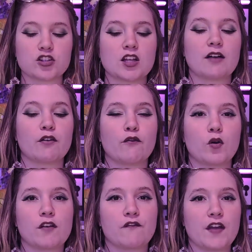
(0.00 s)
I also have a
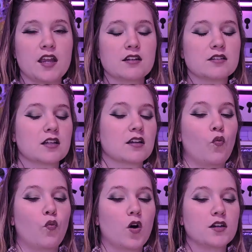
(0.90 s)
Void Fate.
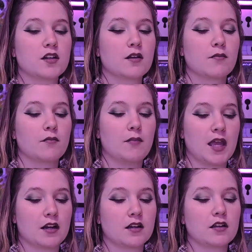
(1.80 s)
1
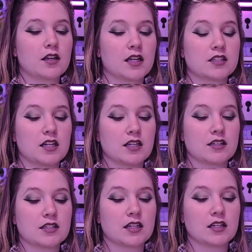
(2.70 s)
mana, it's an
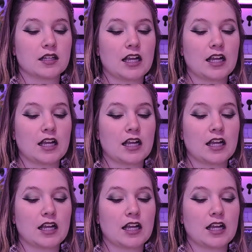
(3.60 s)
instant.